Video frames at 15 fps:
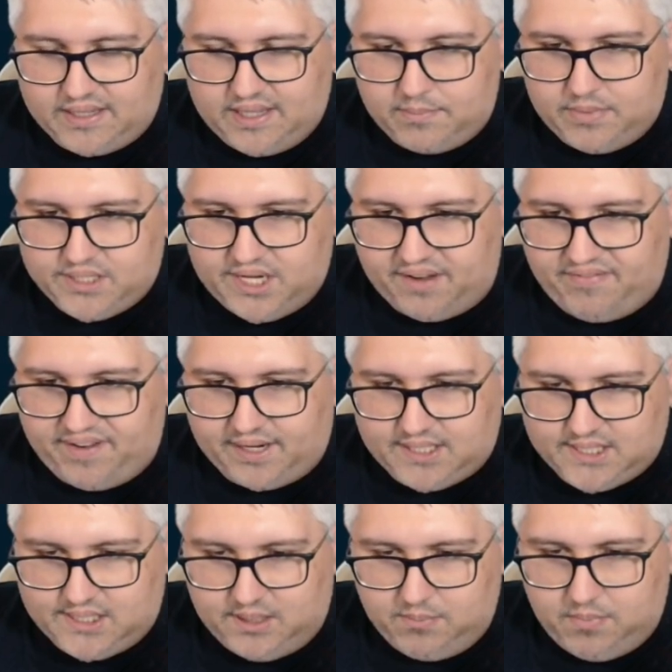damage
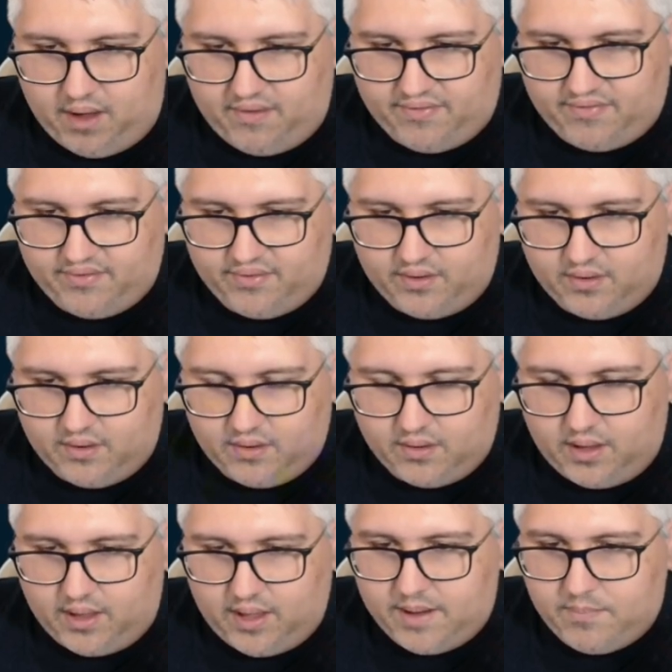effects debuff
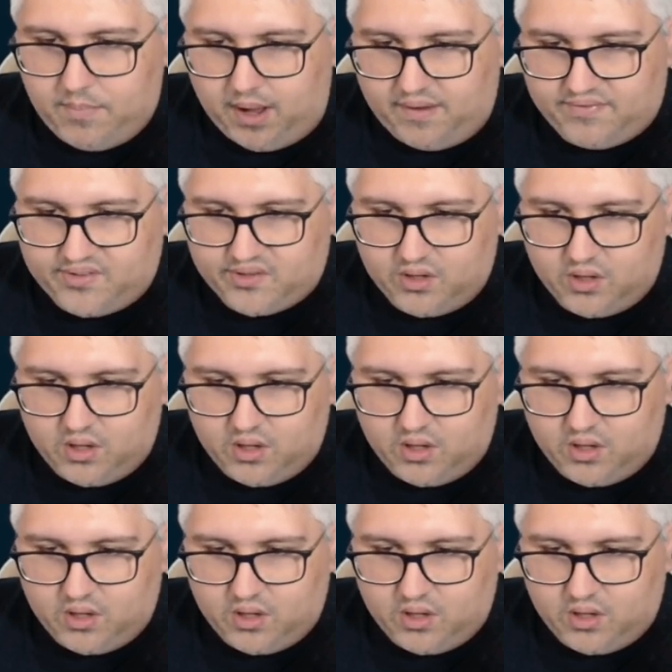and buffs.